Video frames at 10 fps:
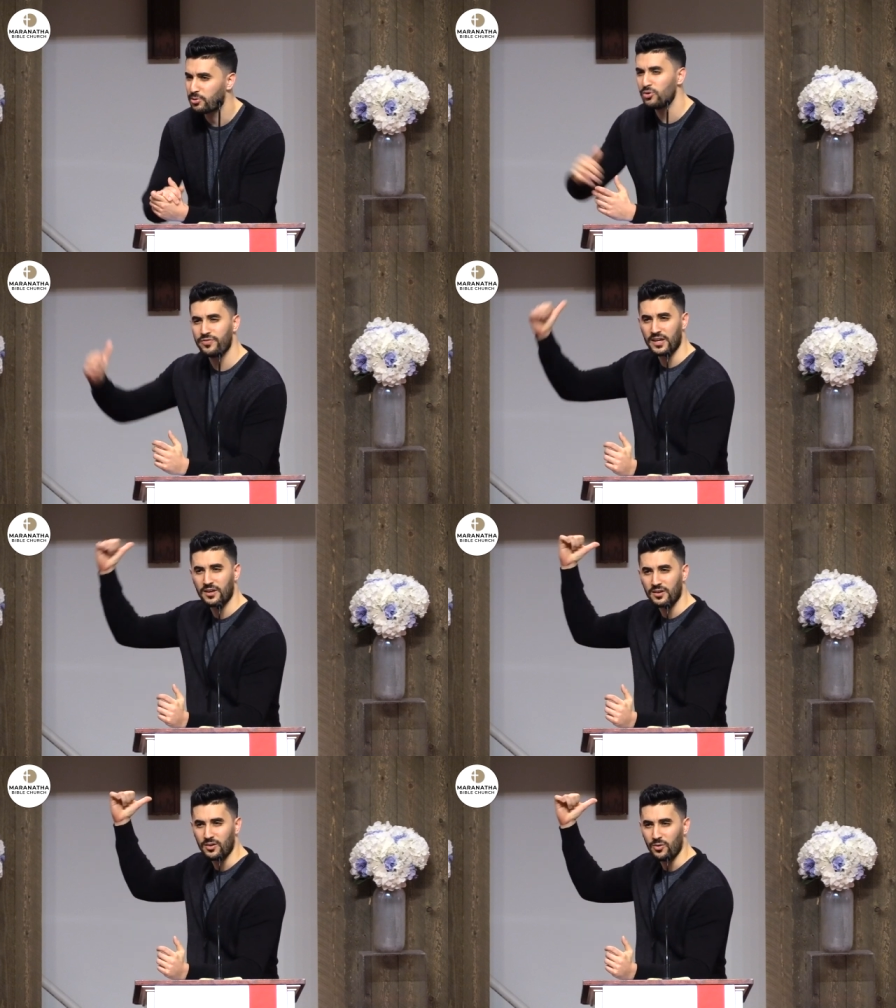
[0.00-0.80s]

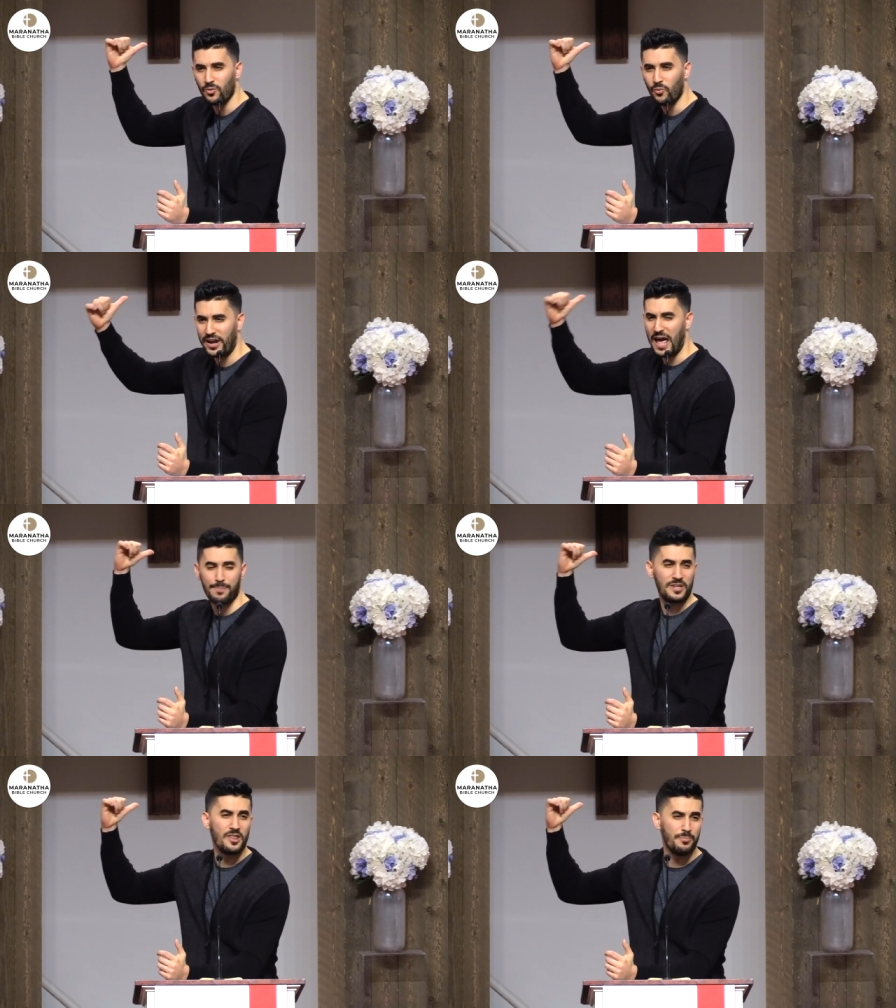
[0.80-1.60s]
proving what
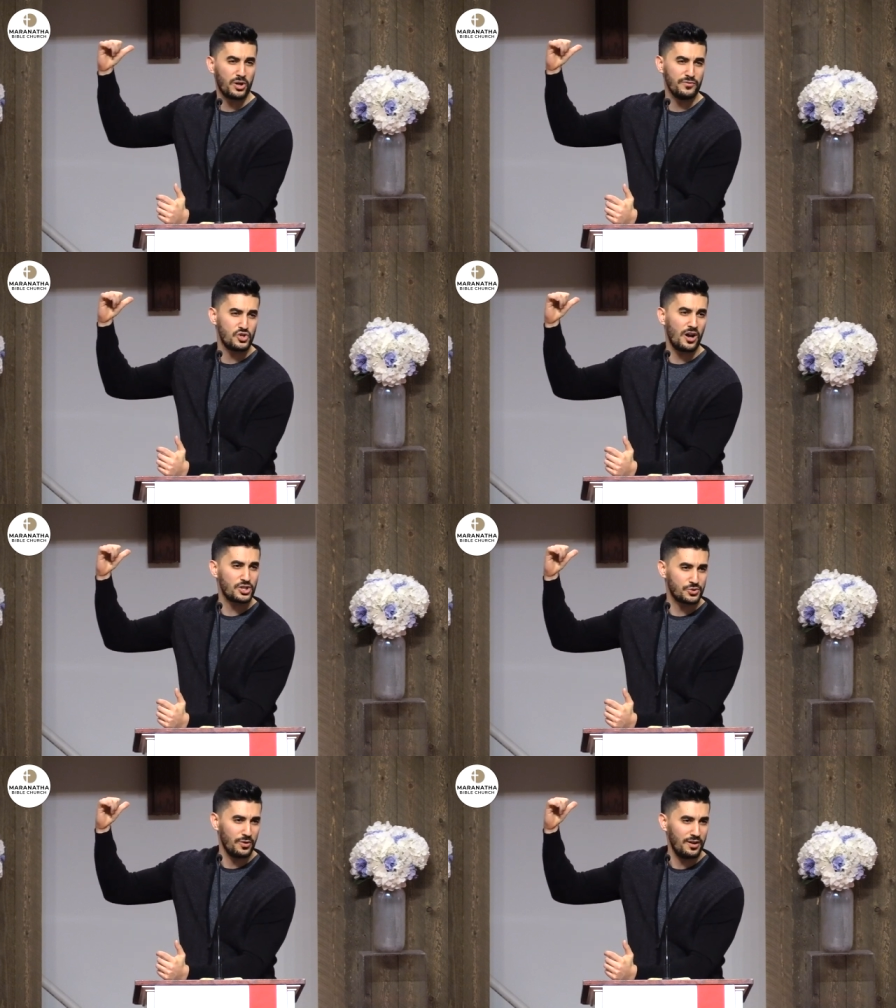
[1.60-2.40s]
happened in the book of
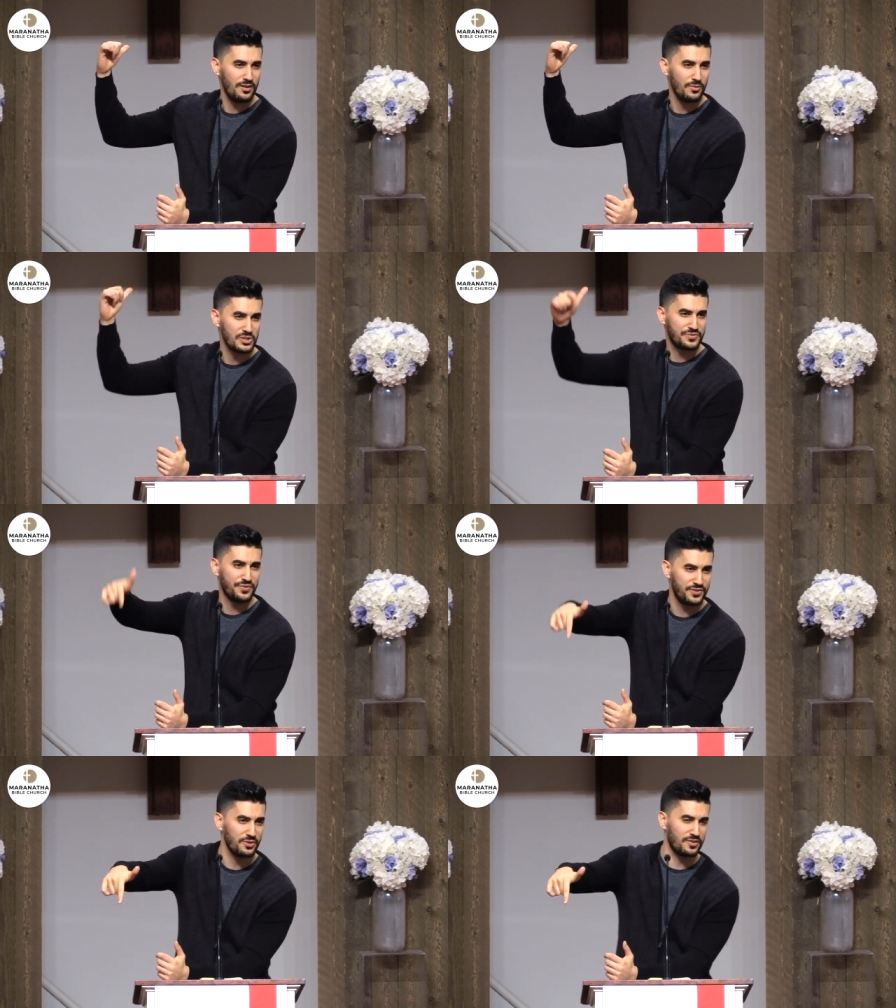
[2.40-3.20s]
Joshua was
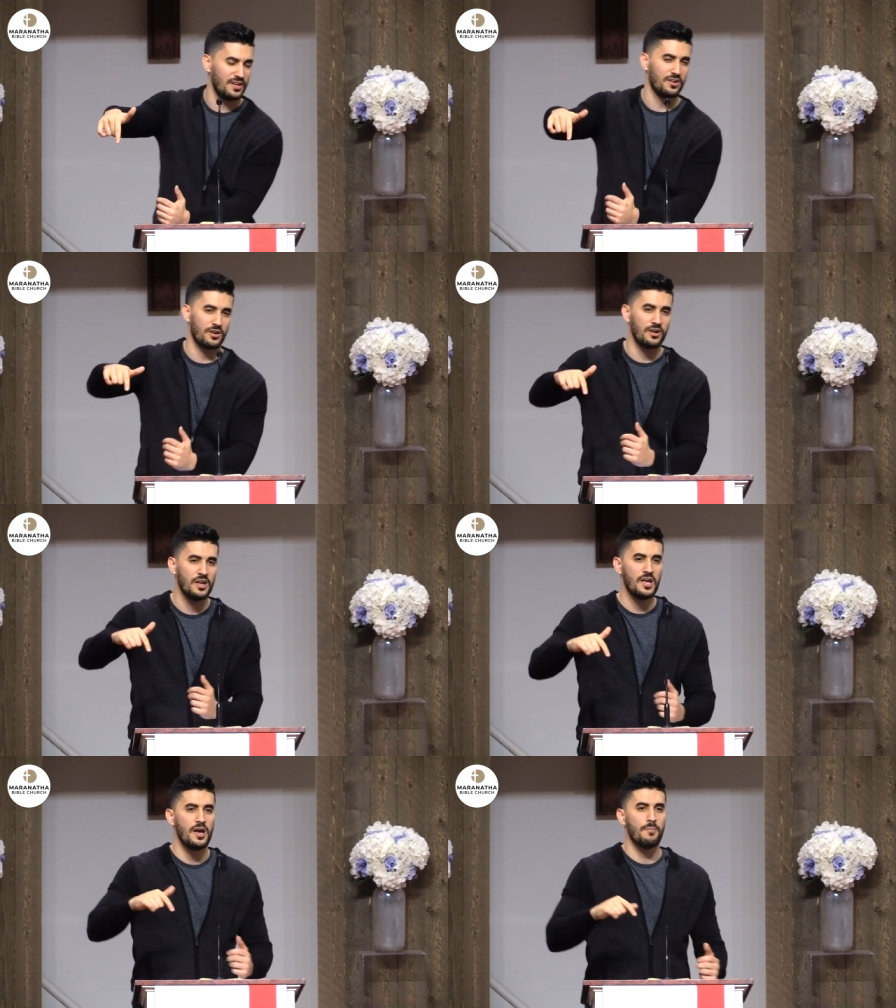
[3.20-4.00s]
fulfilled here,
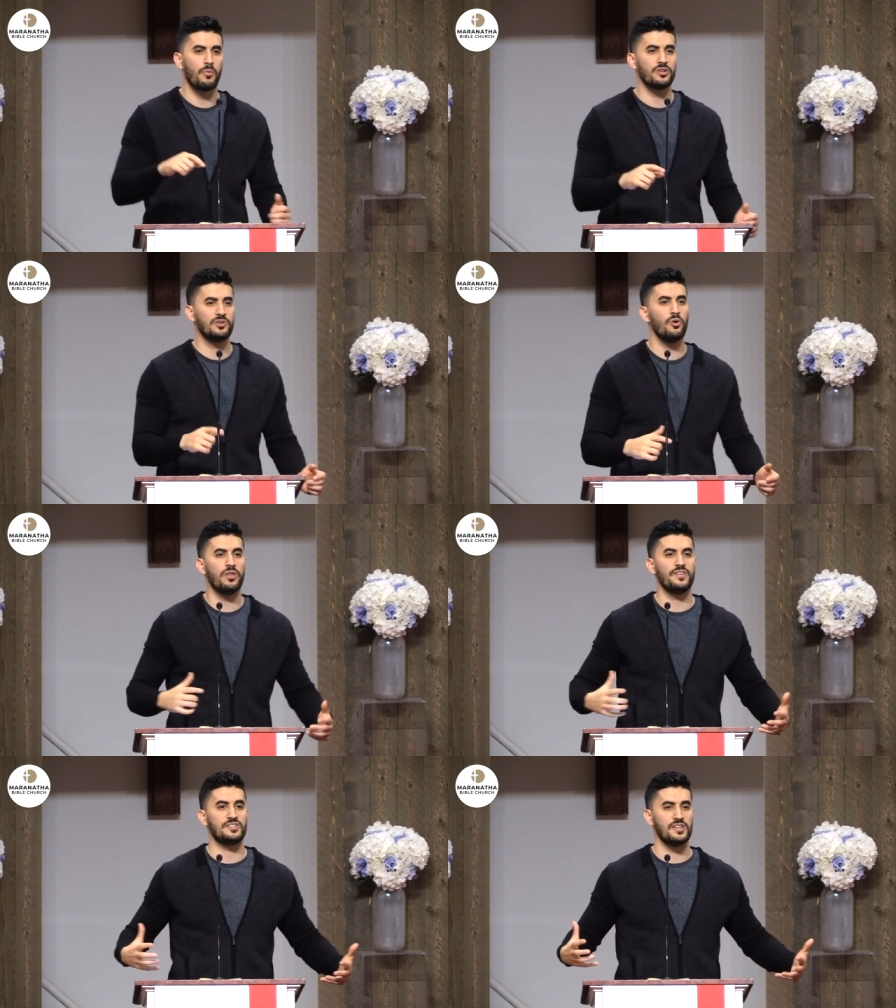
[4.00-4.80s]
but we're
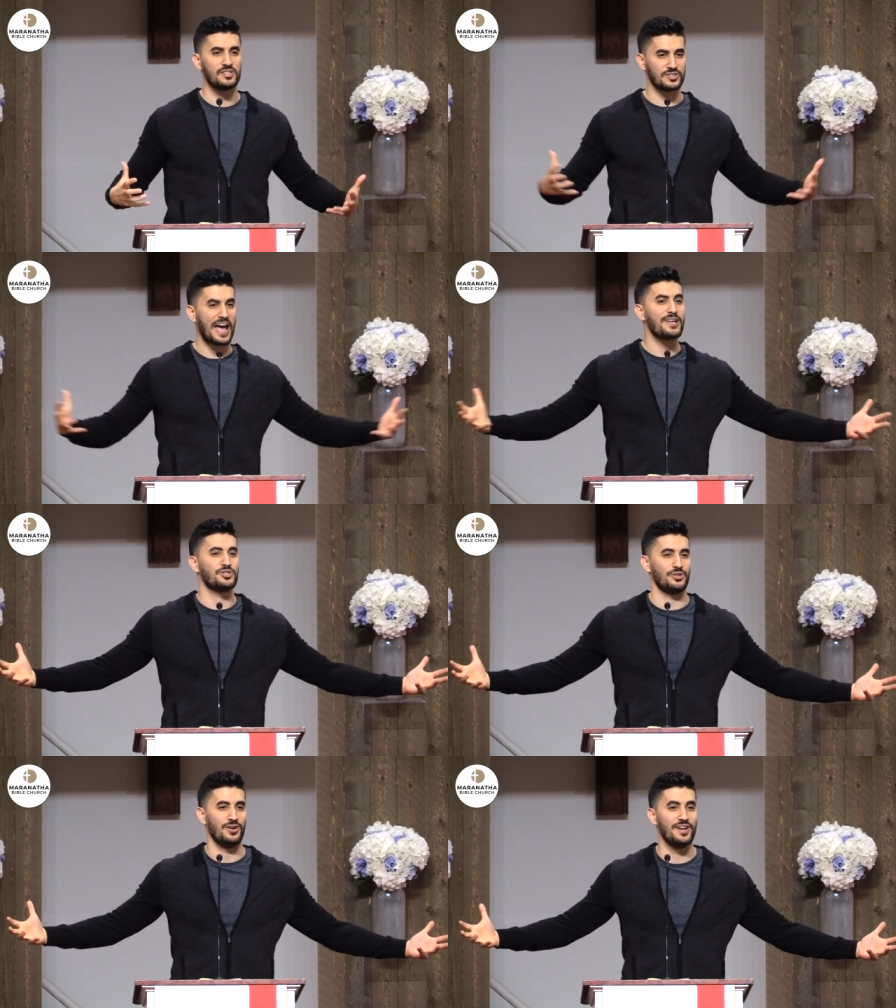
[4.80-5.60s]
told of his
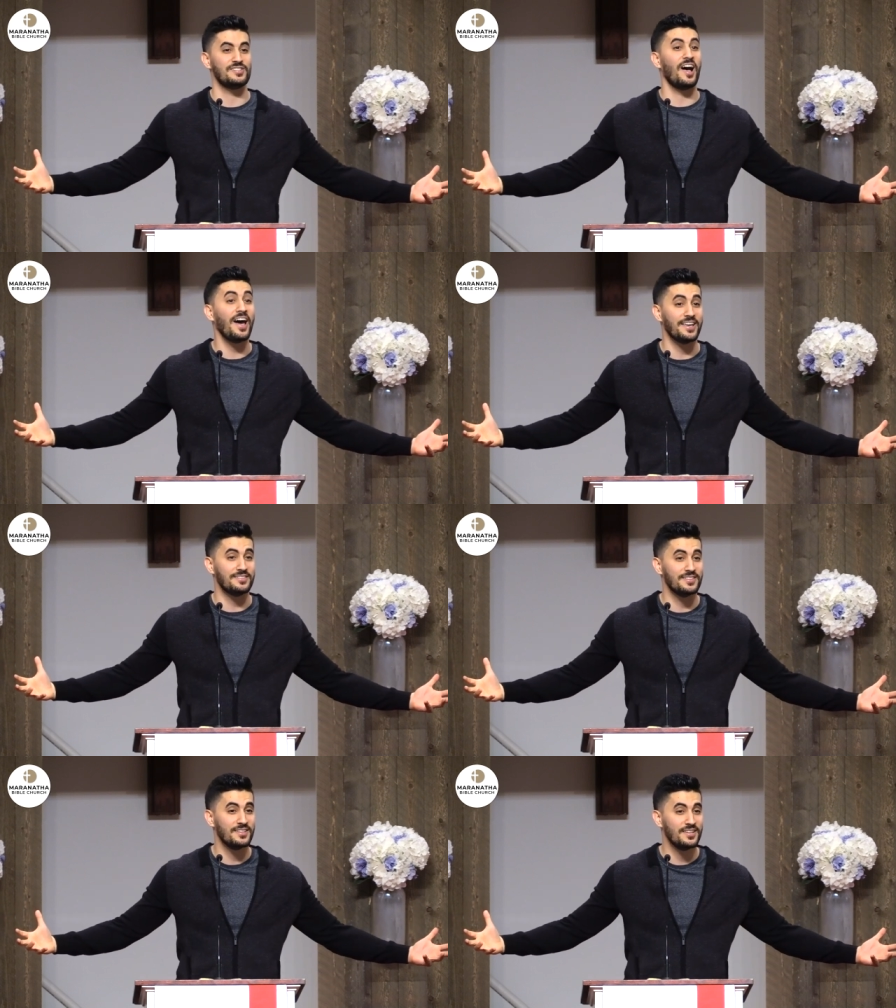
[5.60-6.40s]
stature and his
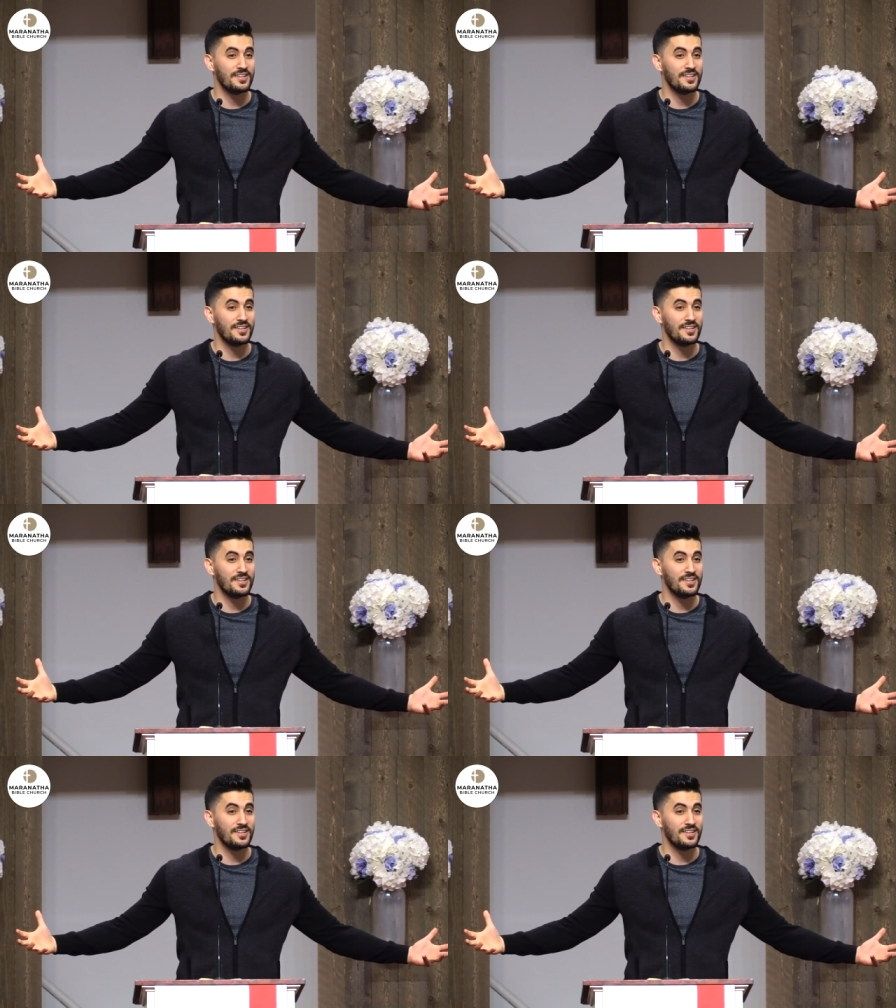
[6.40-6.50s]
height.